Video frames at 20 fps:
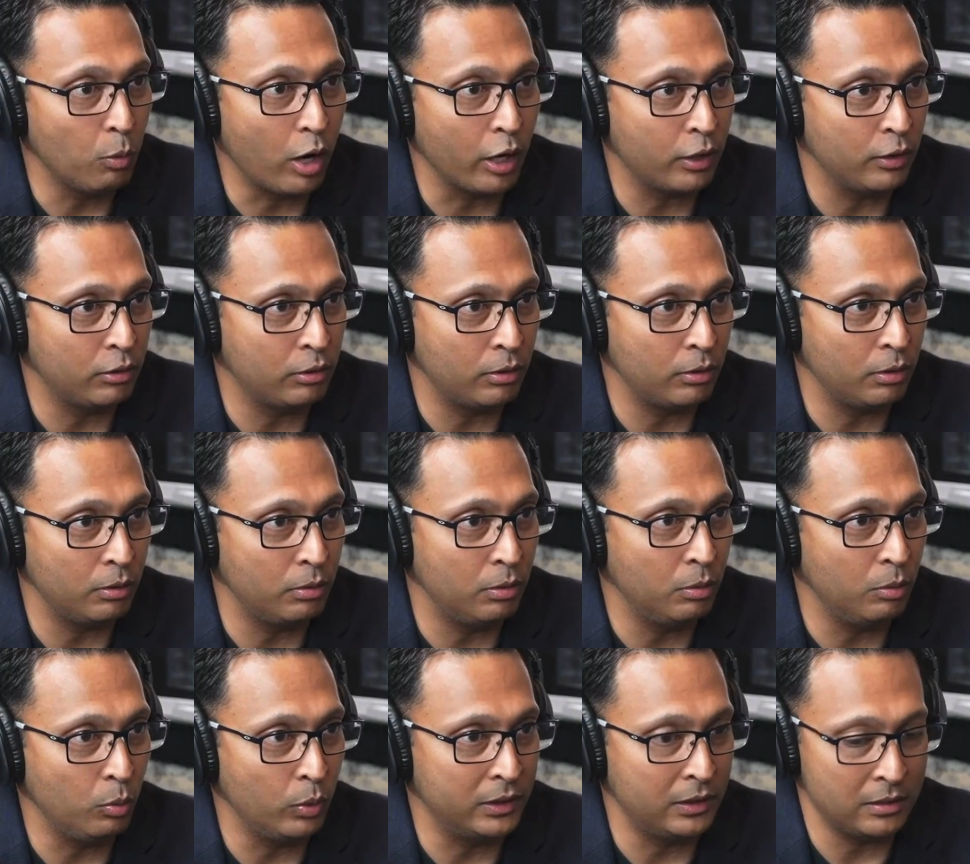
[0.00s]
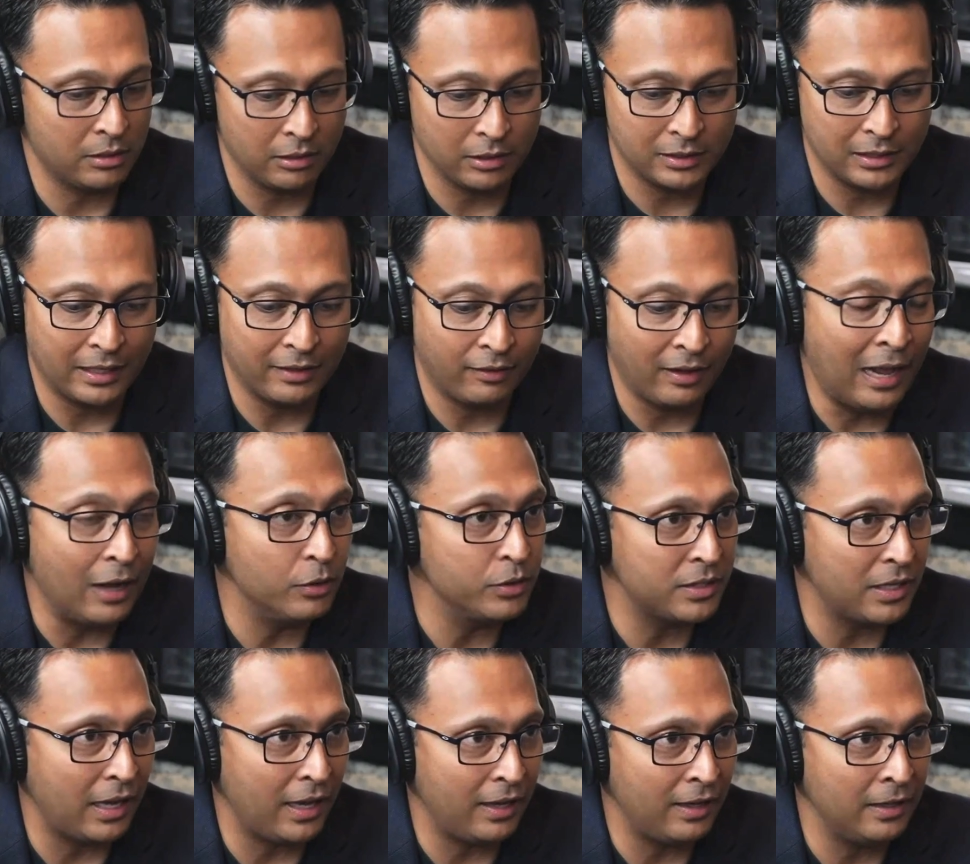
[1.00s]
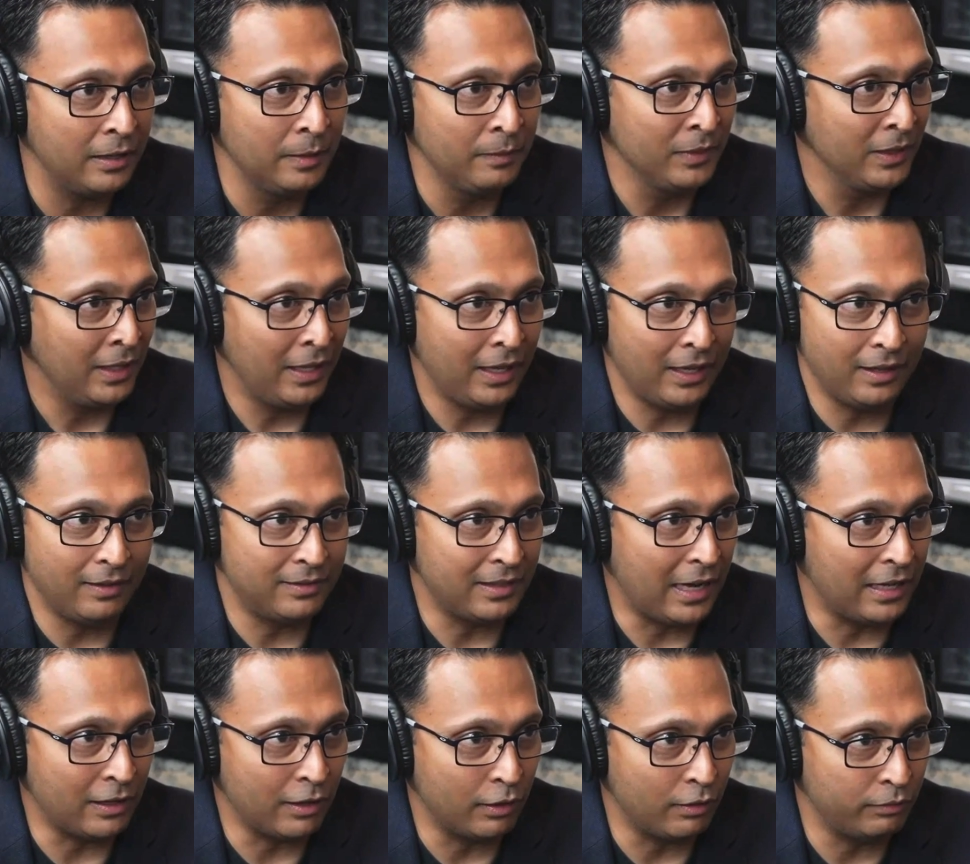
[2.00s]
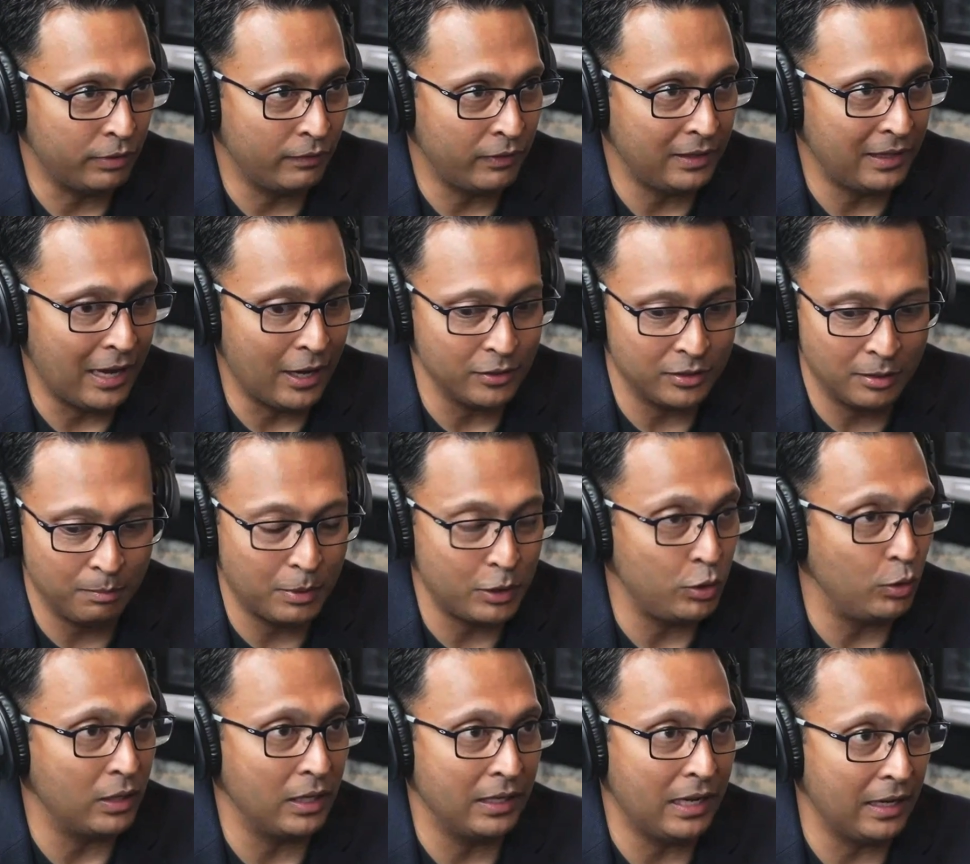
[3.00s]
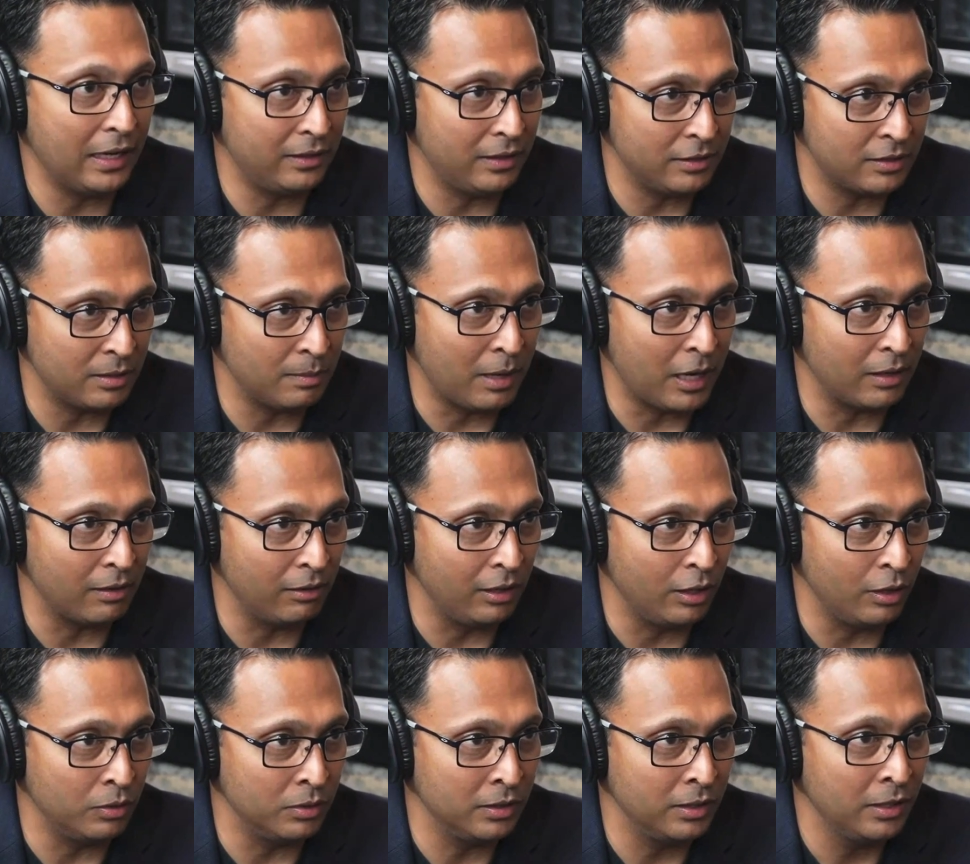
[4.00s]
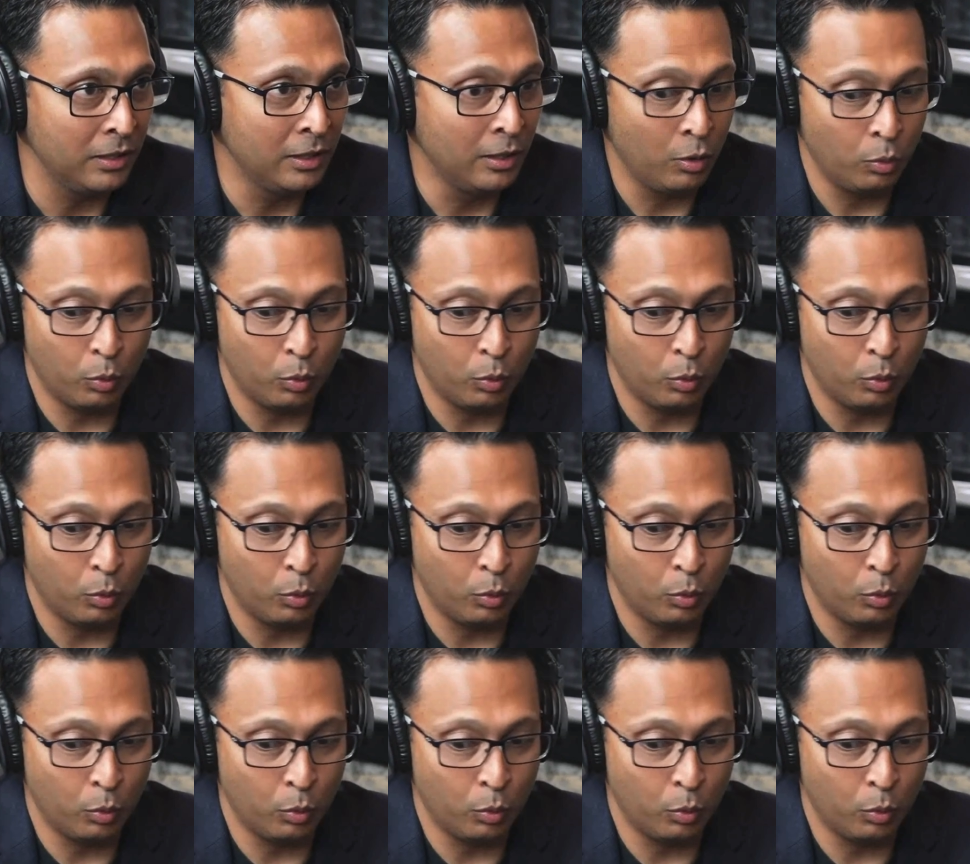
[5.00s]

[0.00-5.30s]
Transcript: me walk you through what this looks like. House A is $850,000, but you can get this amount of loan.